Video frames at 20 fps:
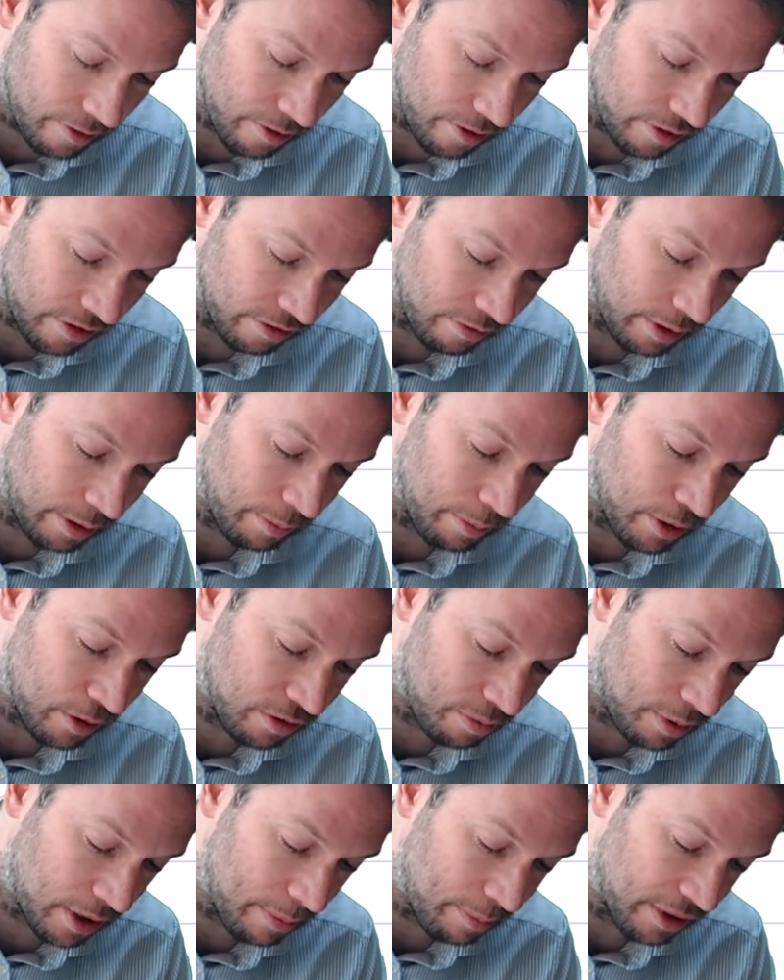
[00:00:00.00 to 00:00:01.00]
So we
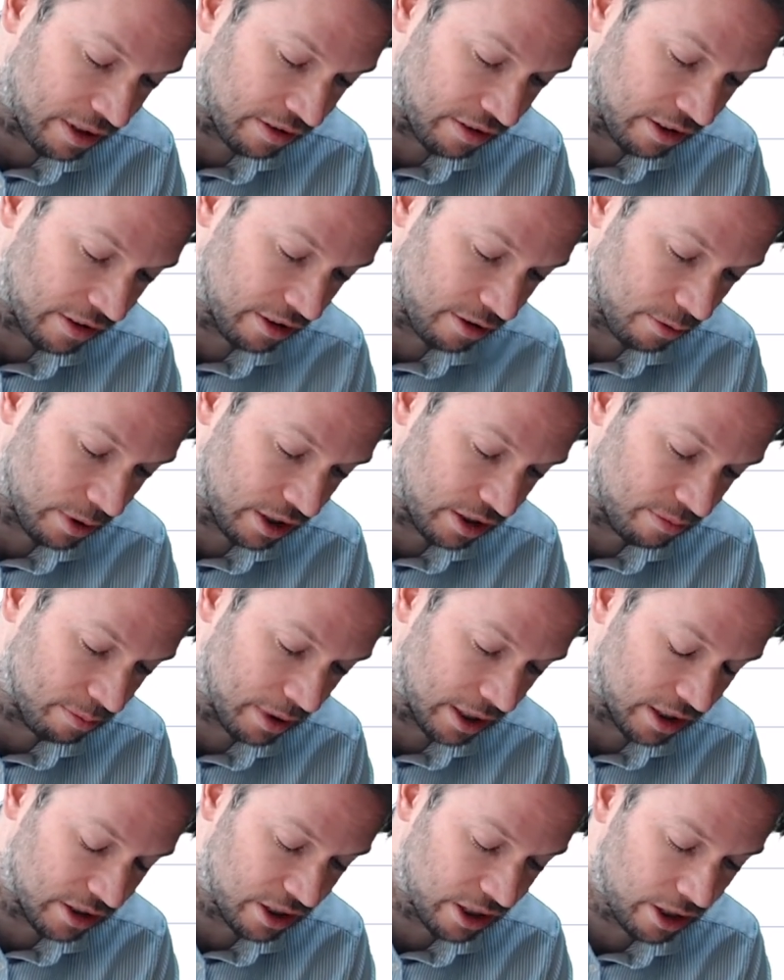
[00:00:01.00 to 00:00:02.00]
multiply both sides of the equation
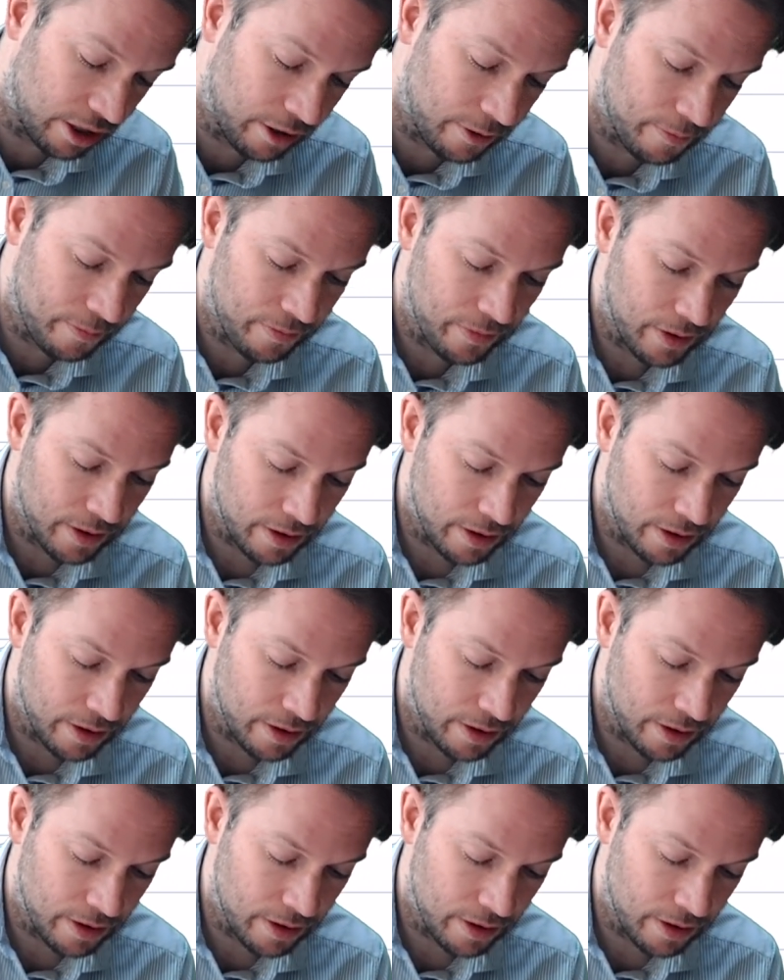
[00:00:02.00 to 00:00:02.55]
by 2.